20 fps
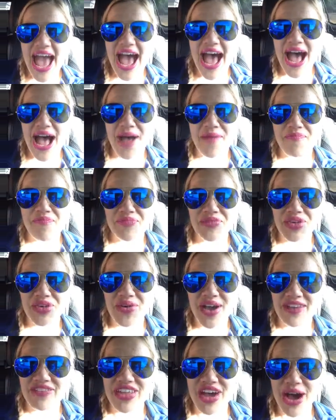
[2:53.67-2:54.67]

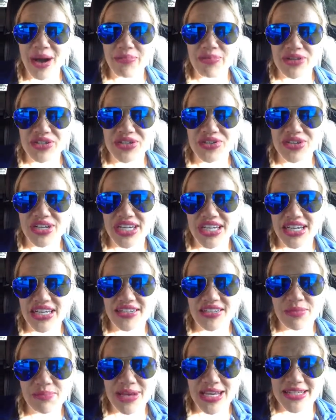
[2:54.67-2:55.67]
You have the
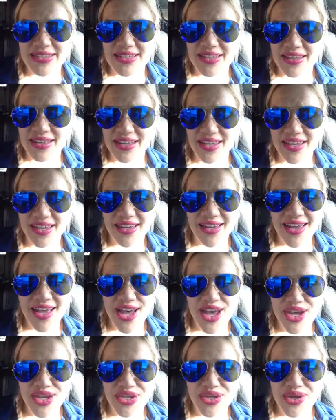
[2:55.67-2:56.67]
opportunity to basically,
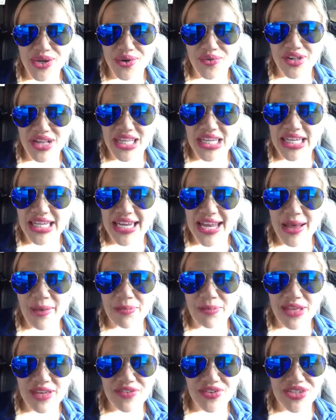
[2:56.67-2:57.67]
you know, clean it
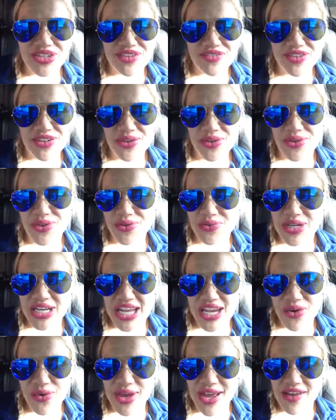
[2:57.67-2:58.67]
up, give yourself a little
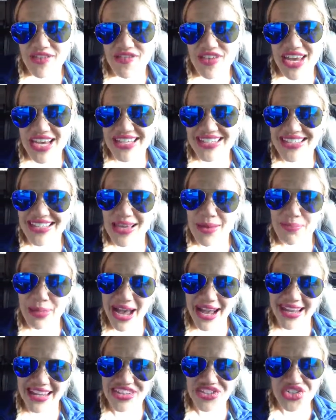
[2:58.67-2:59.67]
3-day quick fix, get
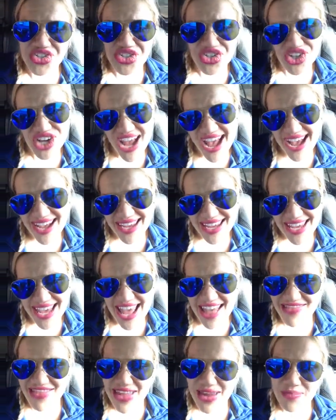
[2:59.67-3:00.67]
back in check,
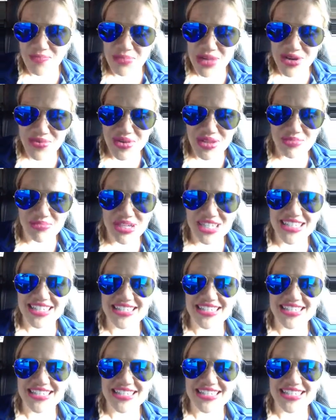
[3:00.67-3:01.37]
and then meet with me